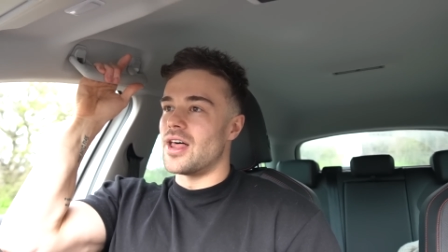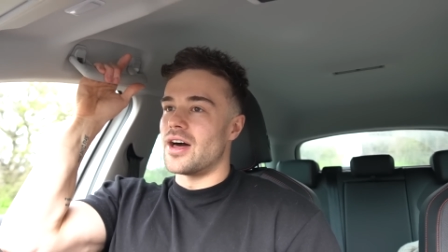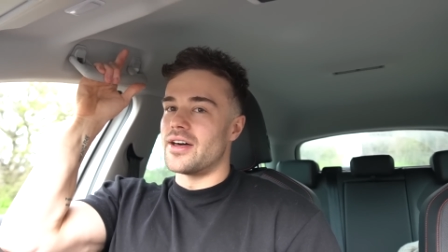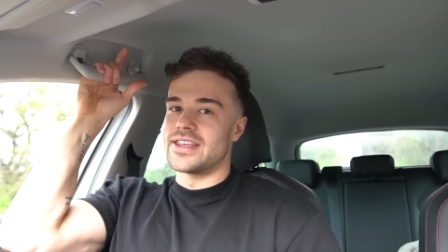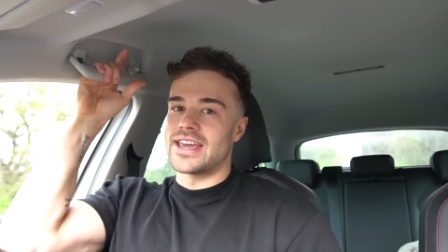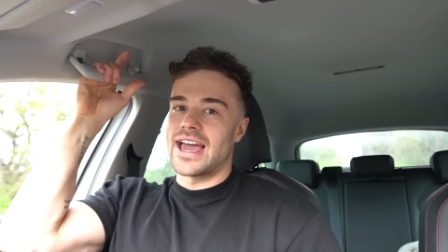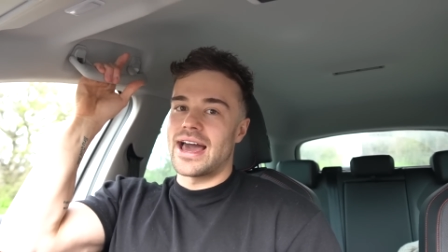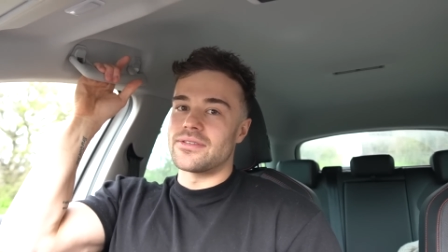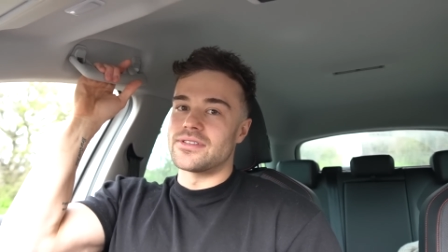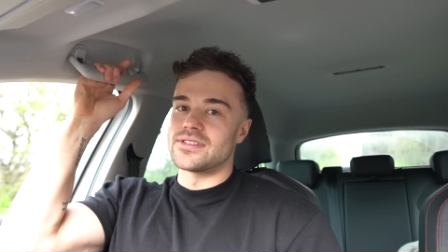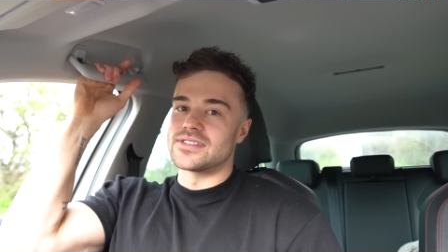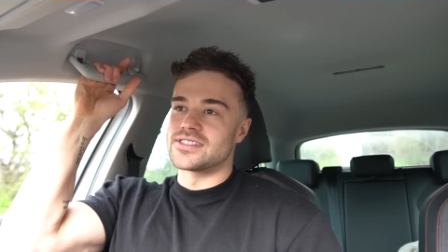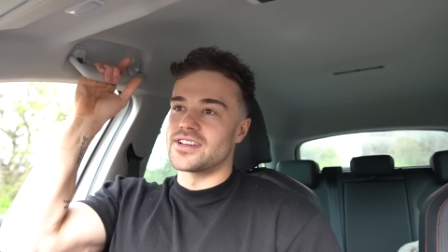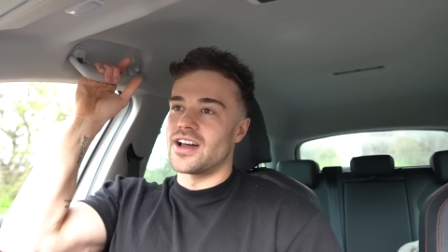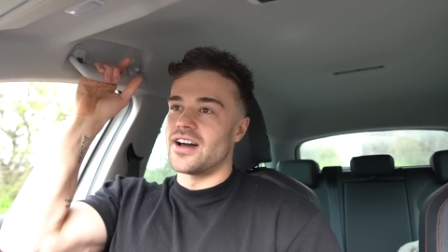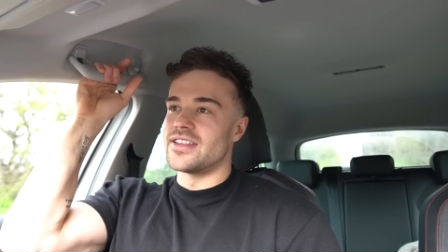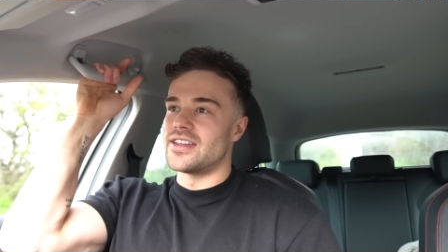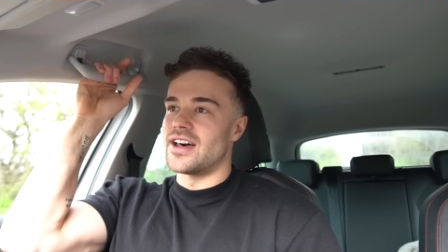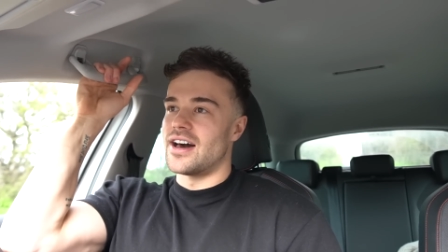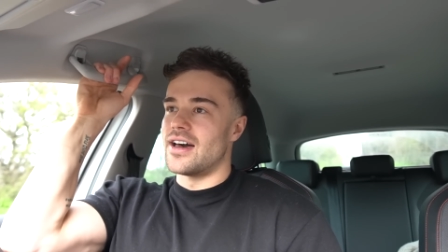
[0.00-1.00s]
learning how to
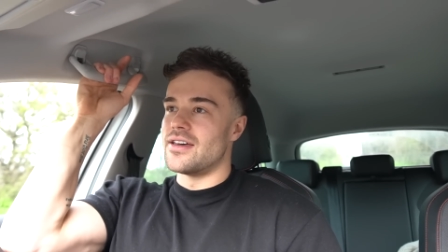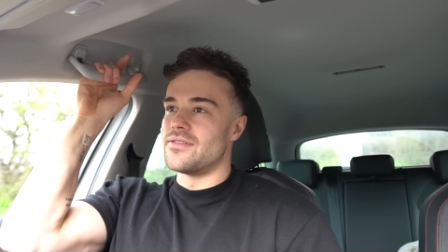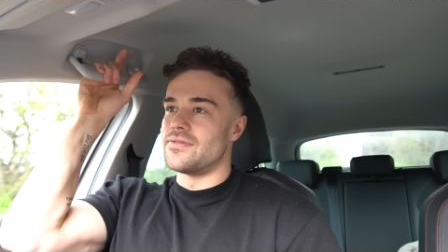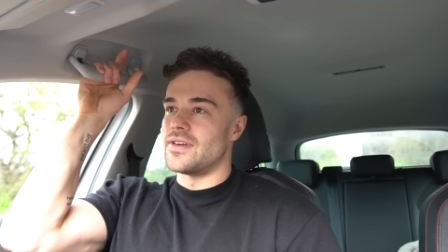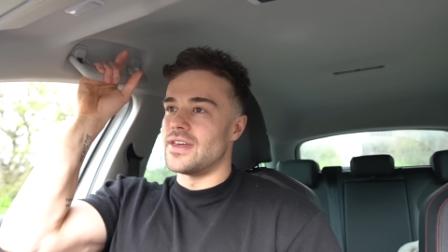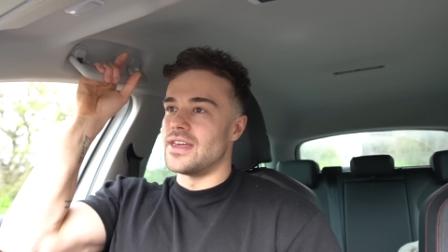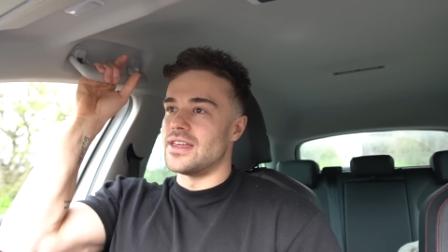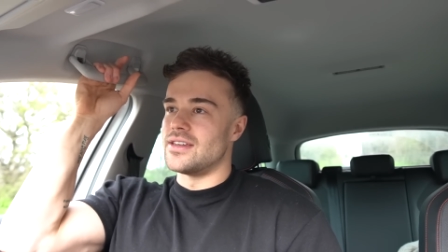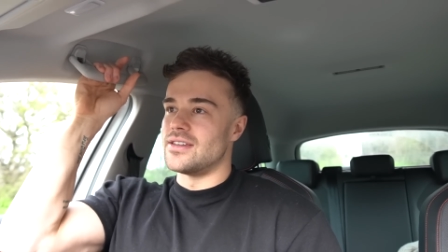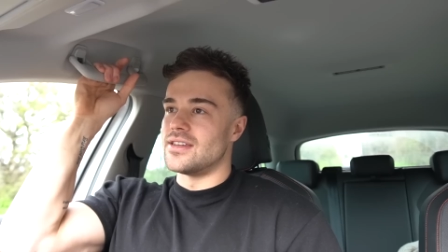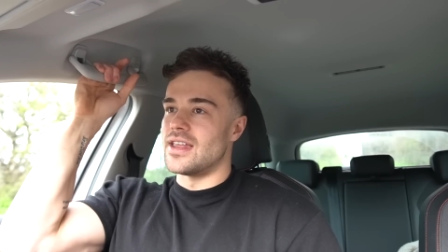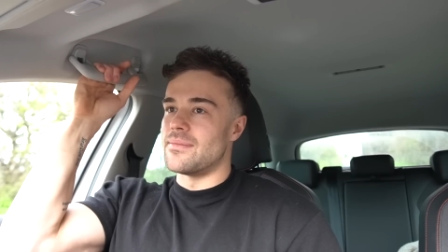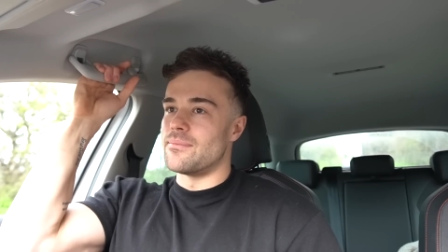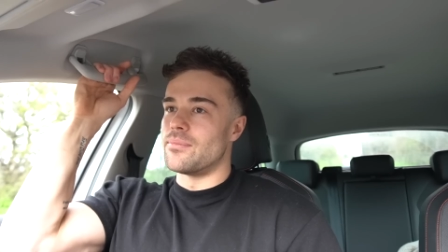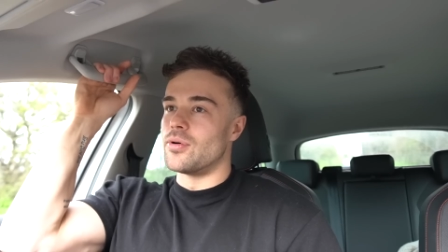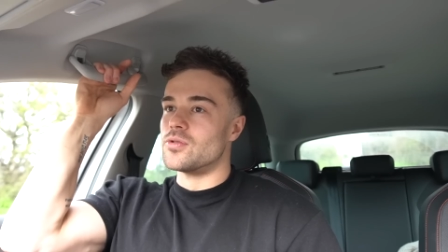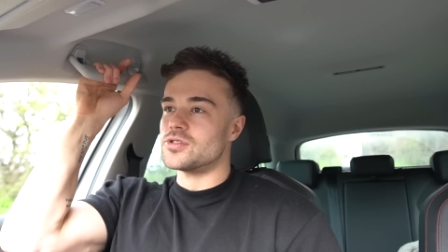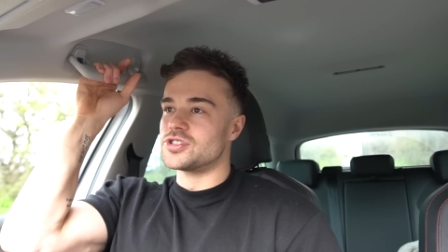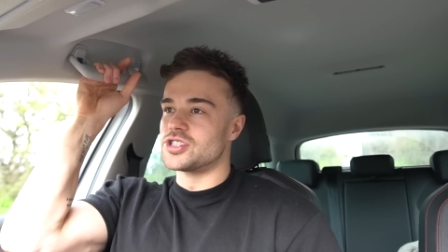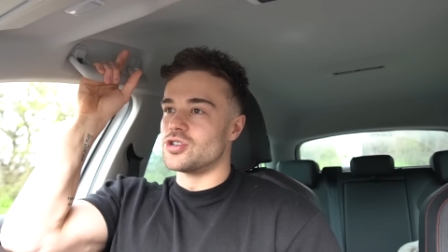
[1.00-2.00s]
skydive in, in
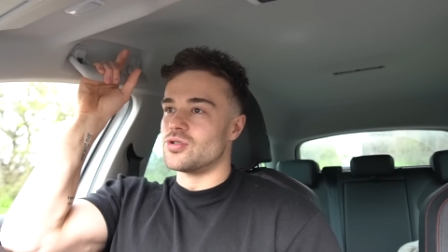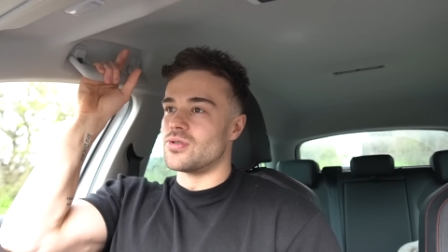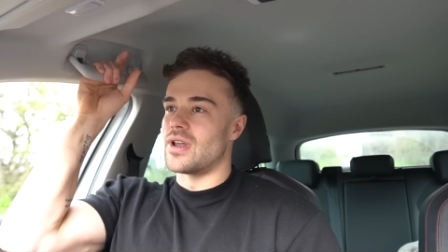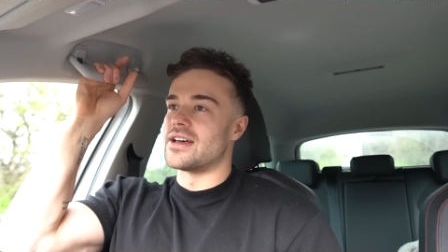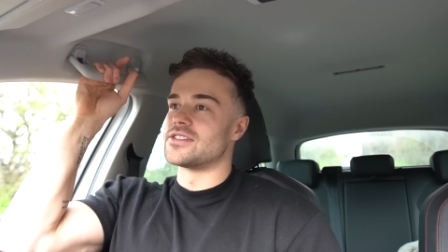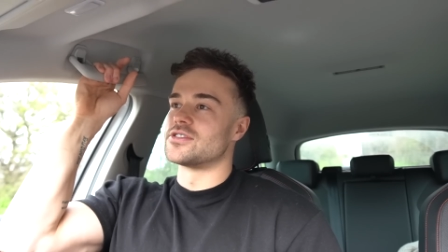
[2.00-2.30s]
Portugal.